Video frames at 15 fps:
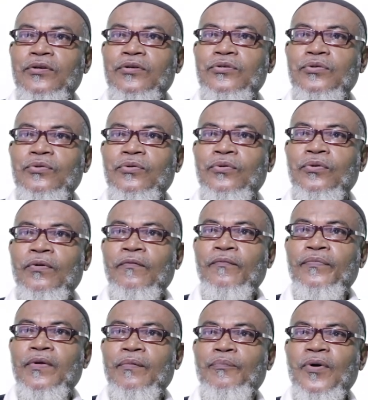So
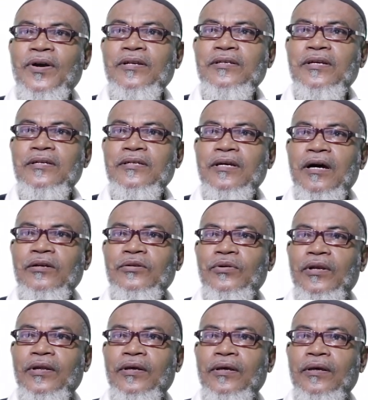pointers
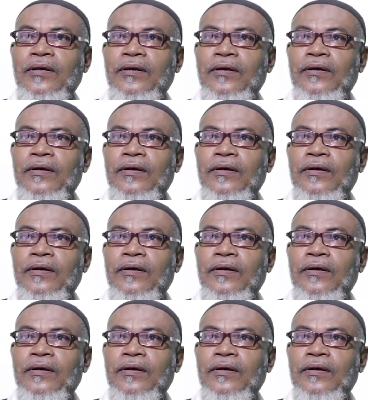actually